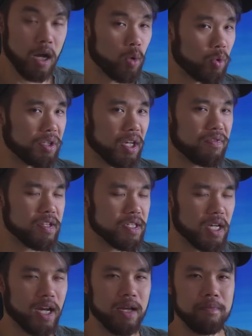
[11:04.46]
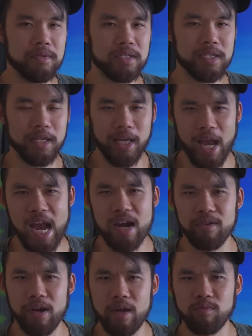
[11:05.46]
We're given time to
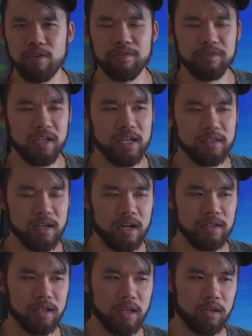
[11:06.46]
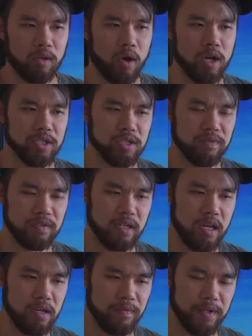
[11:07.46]
care and reflect on the loss of
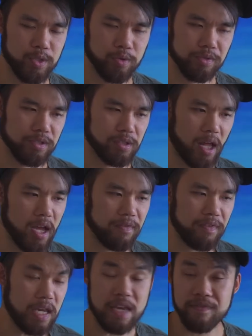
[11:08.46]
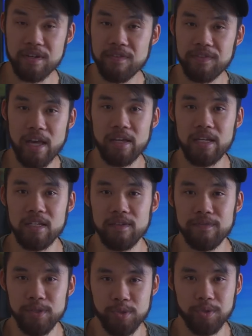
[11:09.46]
an individual's life, even if that
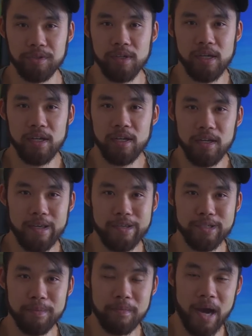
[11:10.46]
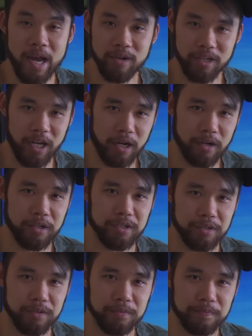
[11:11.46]
individual is a minor character.